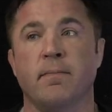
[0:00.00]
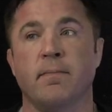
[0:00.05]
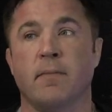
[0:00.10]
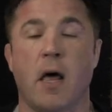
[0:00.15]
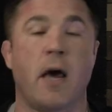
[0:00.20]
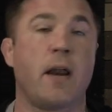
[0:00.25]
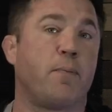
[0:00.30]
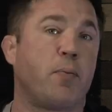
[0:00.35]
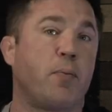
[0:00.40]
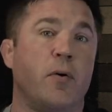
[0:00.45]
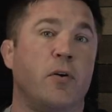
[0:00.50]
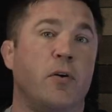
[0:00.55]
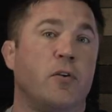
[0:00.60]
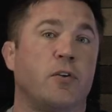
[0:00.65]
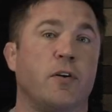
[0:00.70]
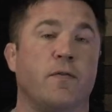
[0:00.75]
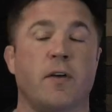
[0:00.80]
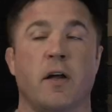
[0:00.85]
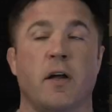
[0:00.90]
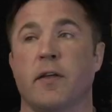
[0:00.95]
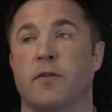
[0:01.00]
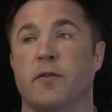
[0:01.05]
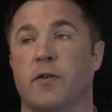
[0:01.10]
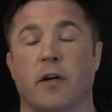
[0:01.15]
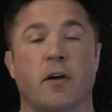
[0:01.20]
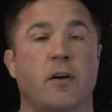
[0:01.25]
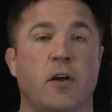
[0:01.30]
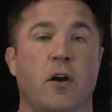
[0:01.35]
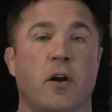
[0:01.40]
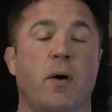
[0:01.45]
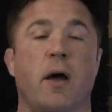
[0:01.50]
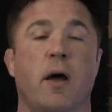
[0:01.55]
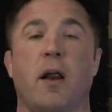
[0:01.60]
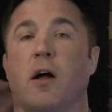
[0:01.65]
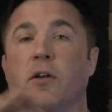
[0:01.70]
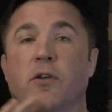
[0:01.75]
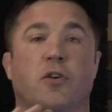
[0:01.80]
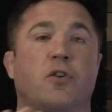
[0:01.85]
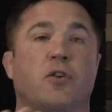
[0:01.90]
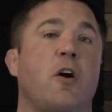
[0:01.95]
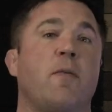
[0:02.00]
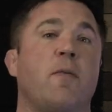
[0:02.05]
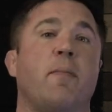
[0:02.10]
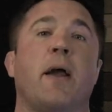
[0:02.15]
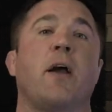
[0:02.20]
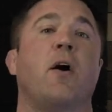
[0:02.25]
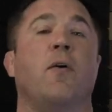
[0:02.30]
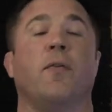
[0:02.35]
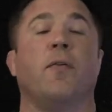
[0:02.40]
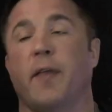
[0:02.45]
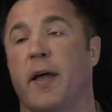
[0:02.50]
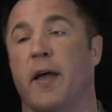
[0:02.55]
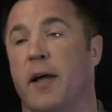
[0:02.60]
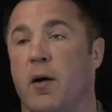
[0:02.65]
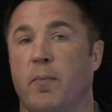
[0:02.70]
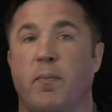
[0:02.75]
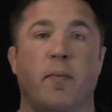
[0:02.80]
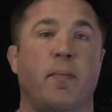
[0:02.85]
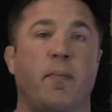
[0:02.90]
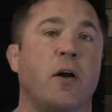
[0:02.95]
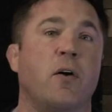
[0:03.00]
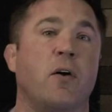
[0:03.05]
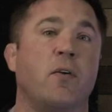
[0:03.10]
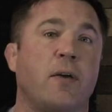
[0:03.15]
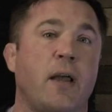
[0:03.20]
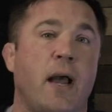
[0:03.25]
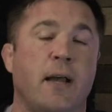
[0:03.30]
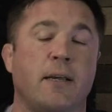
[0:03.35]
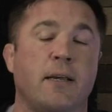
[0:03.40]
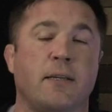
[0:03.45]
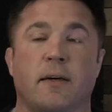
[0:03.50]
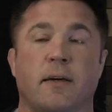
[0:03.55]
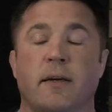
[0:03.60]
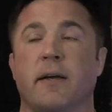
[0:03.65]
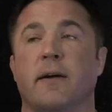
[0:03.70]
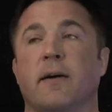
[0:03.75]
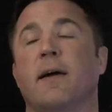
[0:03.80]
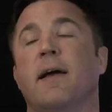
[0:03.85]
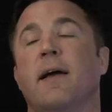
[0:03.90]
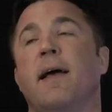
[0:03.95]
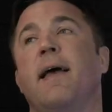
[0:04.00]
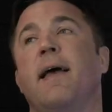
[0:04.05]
A lot of promoters have done this. So, you know what? I'll just start my own thing. I'll put my own guys on here.